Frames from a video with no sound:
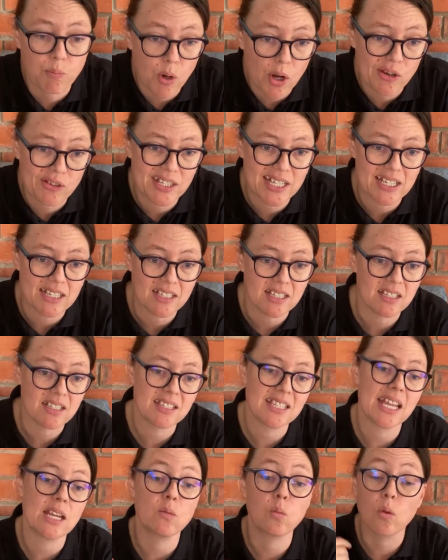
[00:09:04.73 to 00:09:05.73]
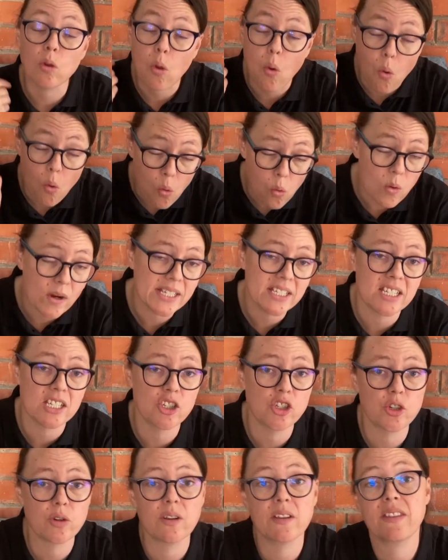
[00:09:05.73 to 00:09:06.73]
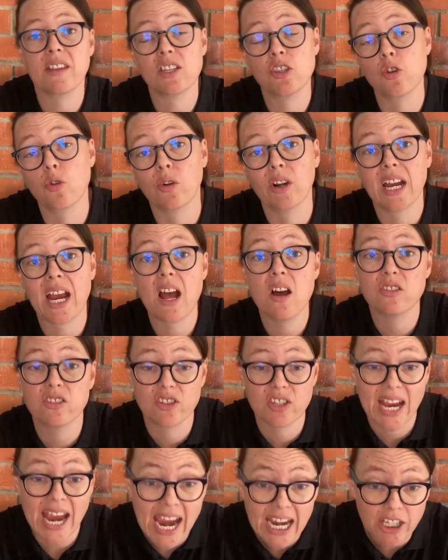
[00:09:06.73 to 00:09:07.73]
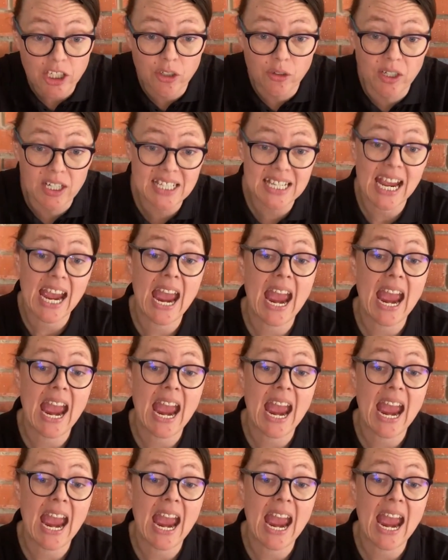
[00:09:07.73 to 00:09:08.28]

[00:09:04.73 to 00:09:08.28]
processes that will always ensure that your accounts are accurate